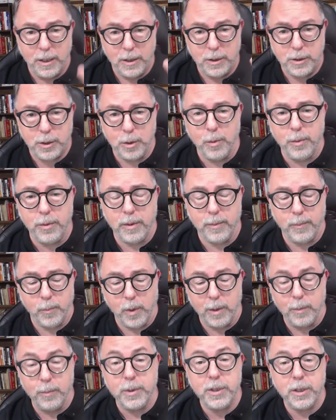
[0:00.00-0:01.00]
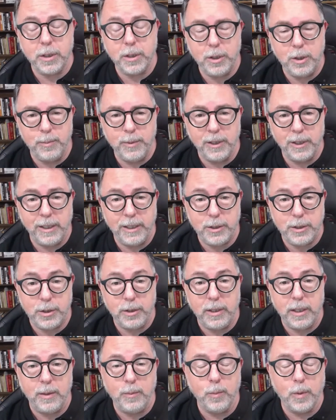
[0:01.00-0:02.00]
Two of them. One was
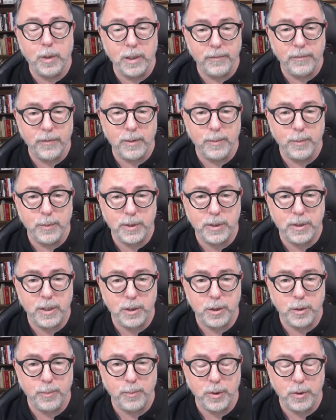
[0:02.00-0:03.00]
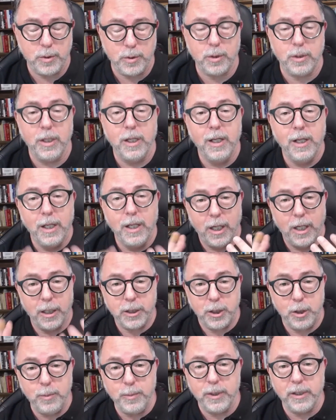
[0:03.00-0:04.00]
accumulation and one of them was distribution.
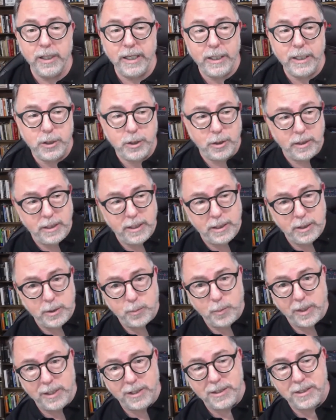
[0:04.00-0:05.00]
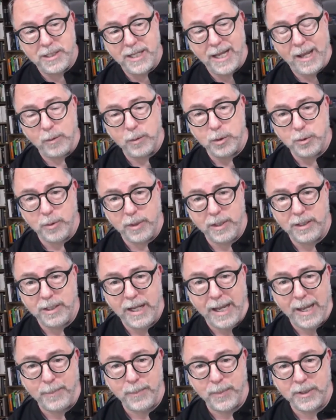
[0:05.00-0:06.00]
Accumulation is when a downtrend
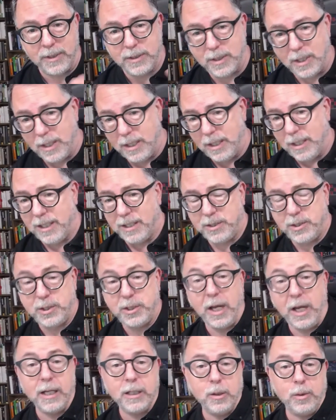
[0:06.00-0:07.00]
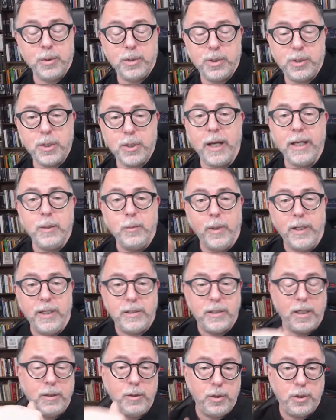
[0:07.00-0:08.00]
happens, a stock goes sideways,
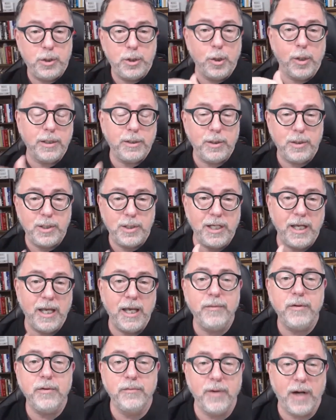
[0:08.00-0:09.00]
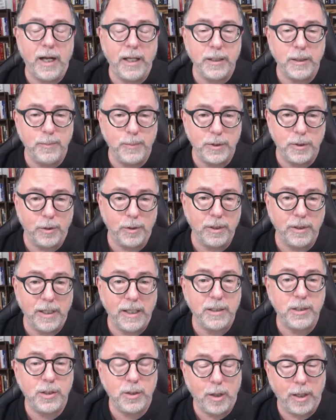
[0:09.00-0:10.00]
and you start to see heavy volume during
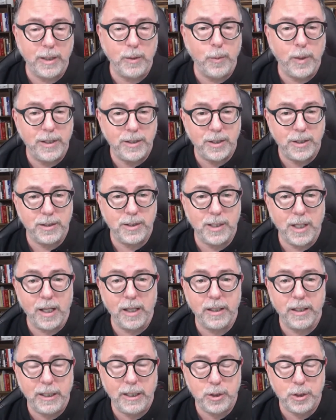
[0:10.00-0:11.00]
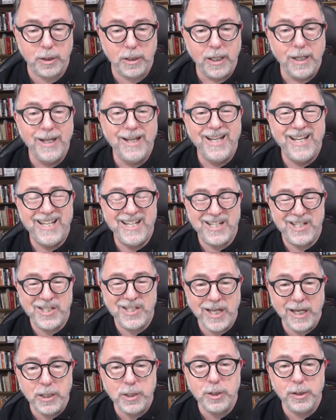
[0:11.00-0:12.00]
that sideways consolidation. It
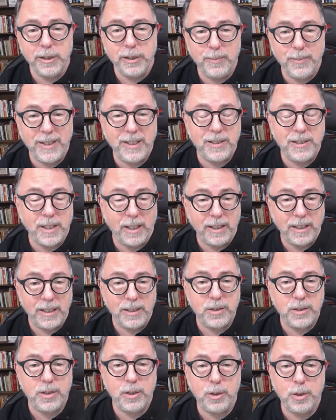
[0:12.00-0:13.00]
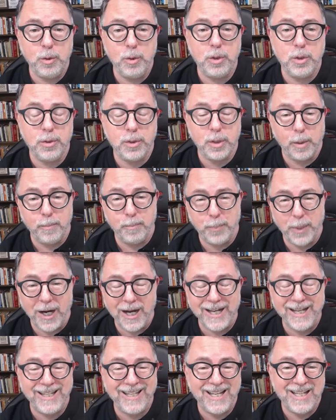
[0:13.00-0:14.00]
essentially means that institutions are
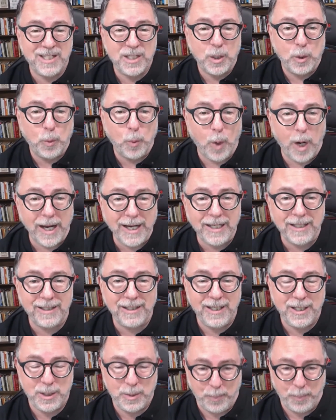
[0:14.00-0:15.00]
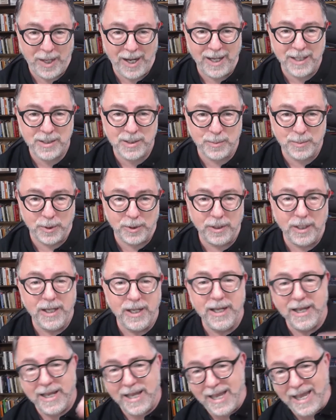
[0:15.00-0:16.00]
buying as quietly as possible
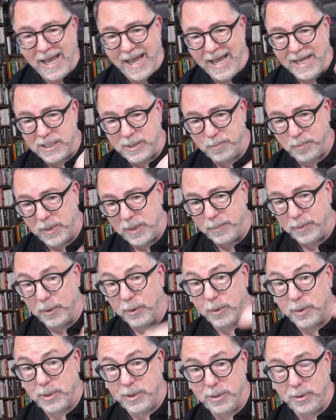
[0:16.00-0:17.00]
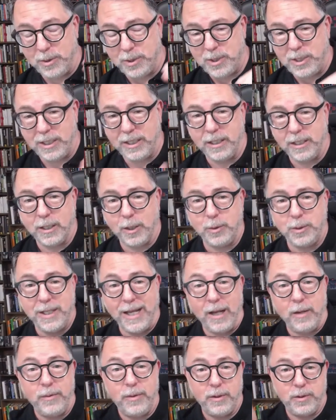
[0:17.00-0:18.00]
as people who are still seeing it go
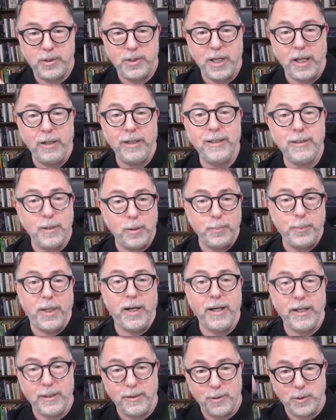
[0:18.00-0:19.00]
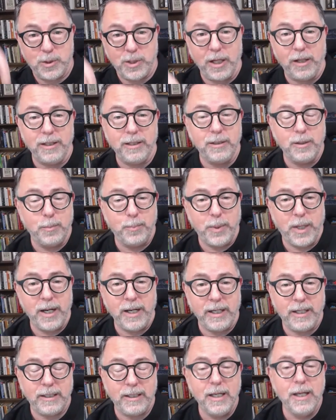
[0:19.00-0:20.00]
down. They're selling, they're buying, they're selling, they're
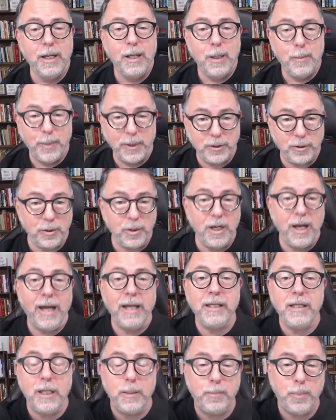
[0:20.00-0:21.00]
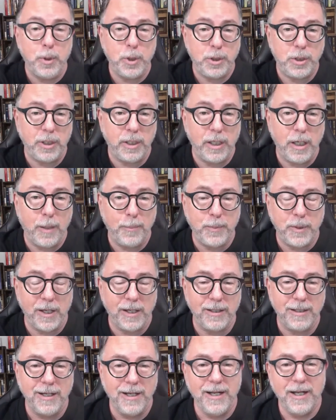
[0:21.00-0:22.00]
buying, but they're not yet pushing it up
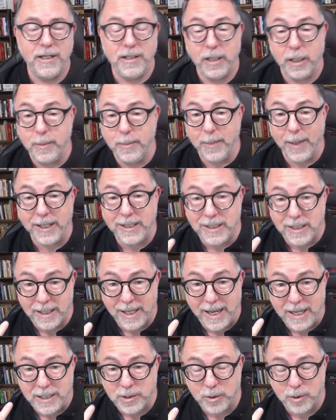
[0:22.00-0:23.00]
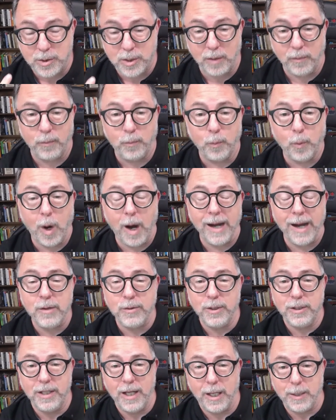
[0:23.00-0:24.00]
yet. Now, you might ask yourself, why are
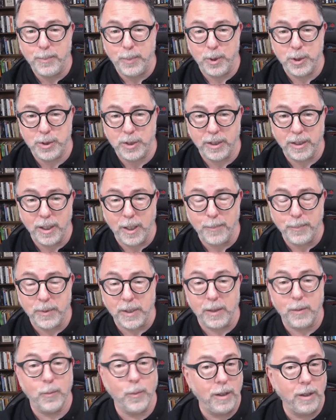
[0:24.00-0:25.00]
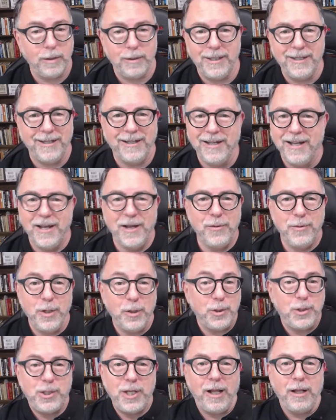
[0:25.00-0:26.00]
they not pushing it up yet? Well, they're
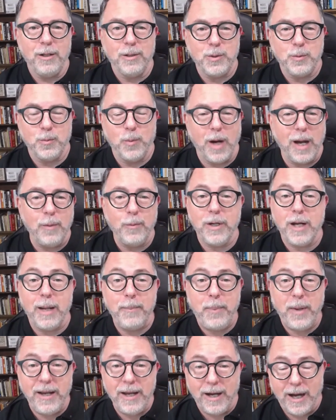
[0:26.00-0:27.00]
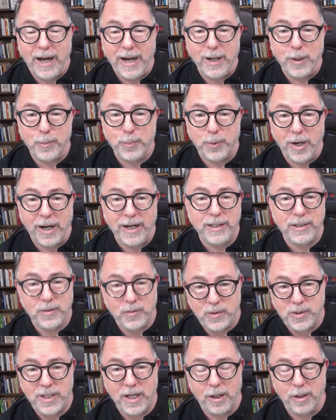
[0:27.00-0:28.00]
sellers. Why would I pay a higher price if
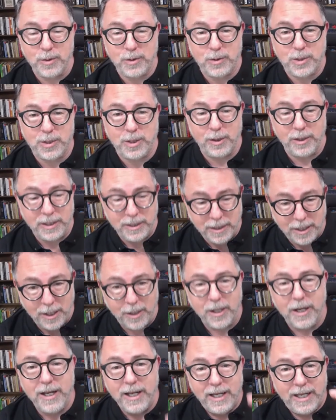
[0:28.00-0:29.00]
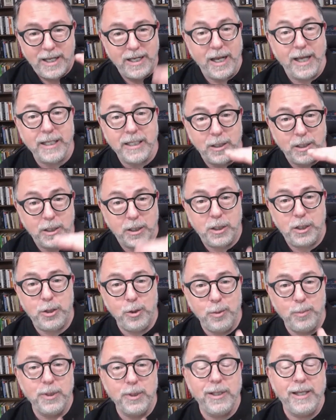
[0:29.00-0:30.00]
sellers are still in there? And I can
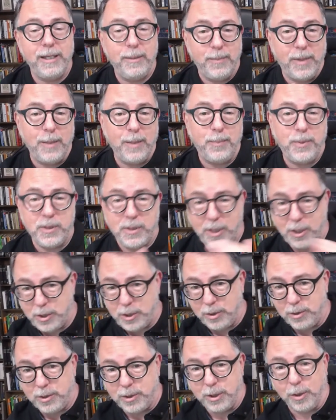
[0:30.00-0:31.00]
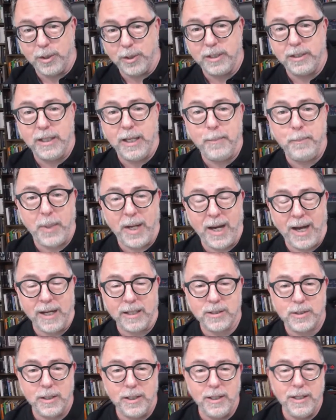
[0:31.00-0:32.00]
accumulate my position during that
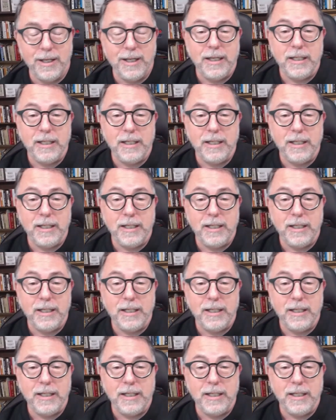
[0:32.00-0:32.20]
box.